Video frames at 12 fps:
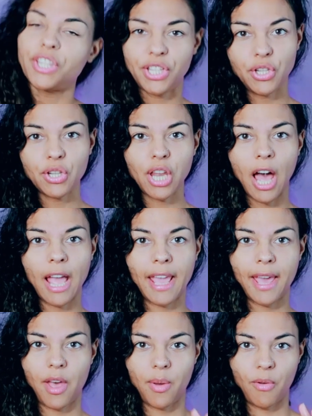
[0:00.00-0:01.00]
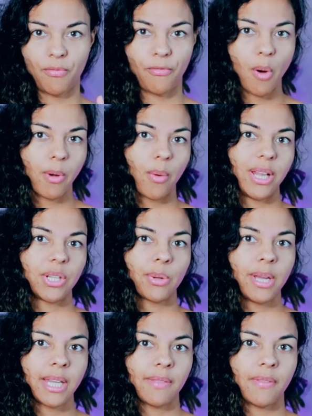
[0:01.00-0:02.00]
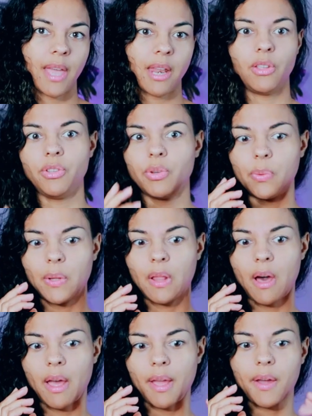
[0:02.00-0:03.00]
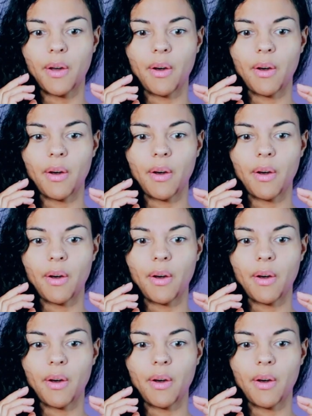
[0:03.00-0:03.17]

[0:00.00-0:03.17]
did you like FOMO into it? And then you were like,